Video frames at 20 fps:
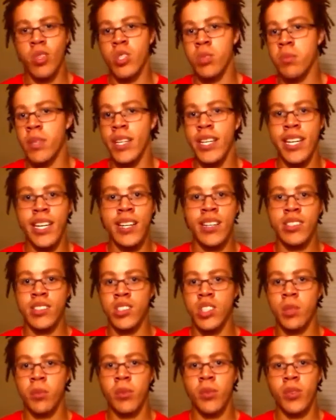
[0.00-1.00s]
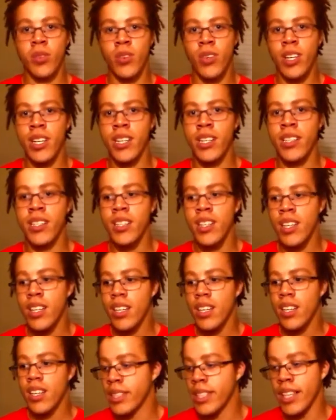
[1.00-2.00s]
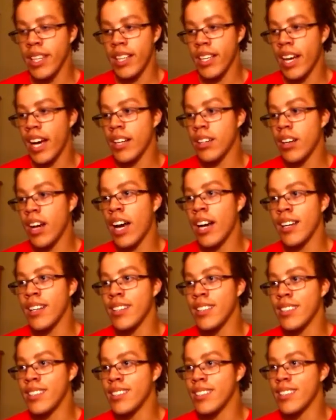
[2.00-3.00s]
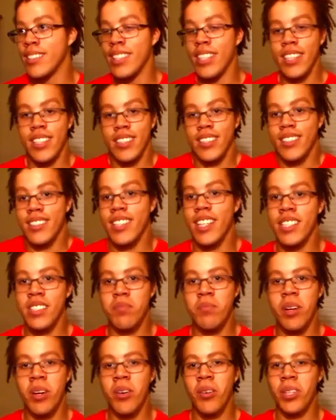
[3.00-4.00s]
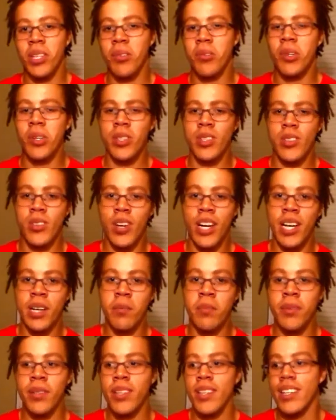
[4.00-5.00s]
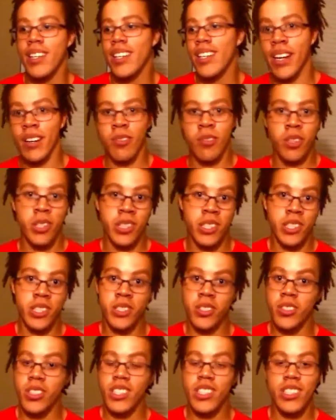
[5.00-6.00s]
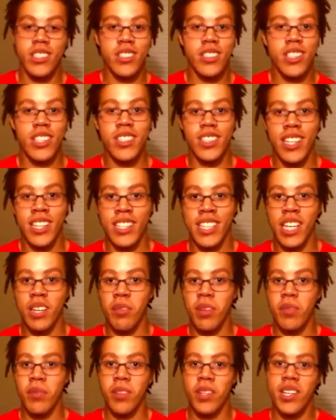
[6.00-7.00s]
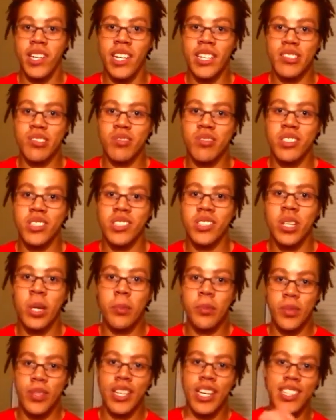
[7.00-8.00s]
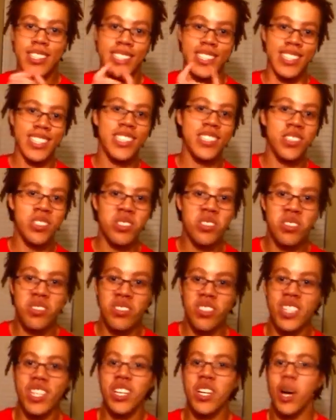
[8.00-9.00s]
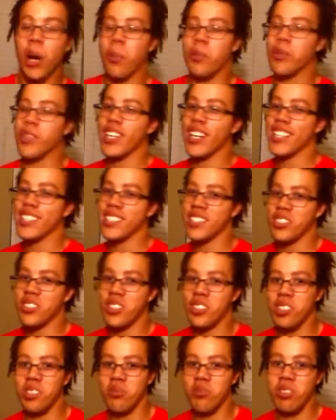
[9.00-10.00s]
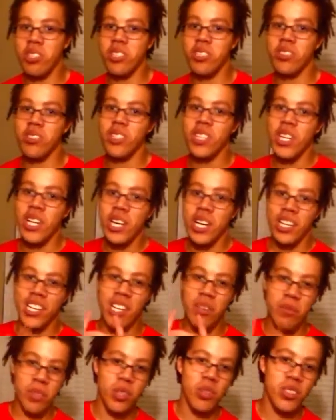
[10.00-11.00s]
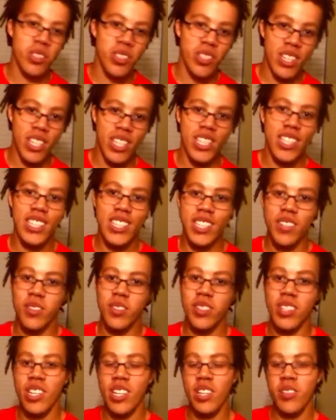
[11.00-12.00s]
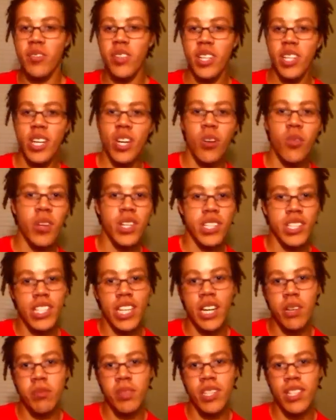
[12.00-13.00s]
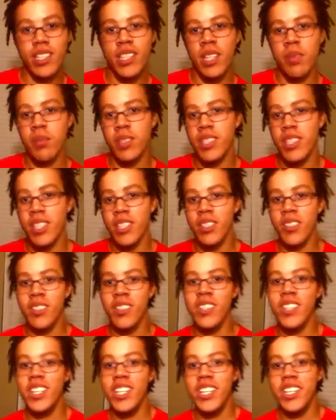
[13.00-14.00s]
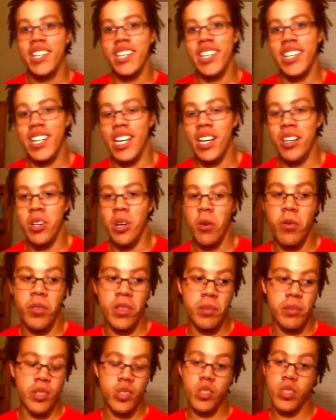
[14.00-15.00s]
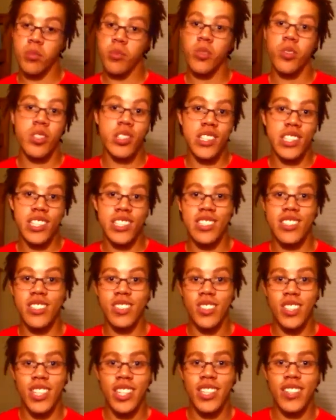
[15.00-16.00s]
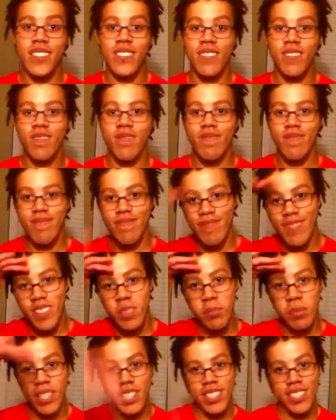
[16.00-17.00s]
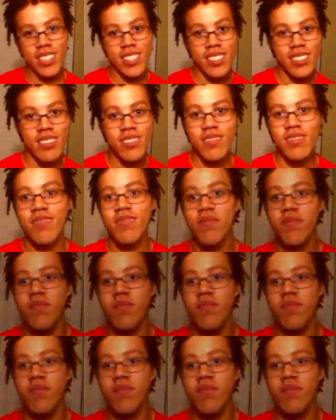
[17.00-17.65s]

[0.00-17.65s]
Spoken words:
Rosemary Harris and Tobey Maguire. But yeah, yeah, that's my only real gripe. I really enjoyed it, dude. I can't wait for the next one. Hope you guys see it too. Hope you guys enjoyed as well. Let me know what you think. If you see this video and want to comment, let me know. And hopefully be doing more of these. So yeah, peace.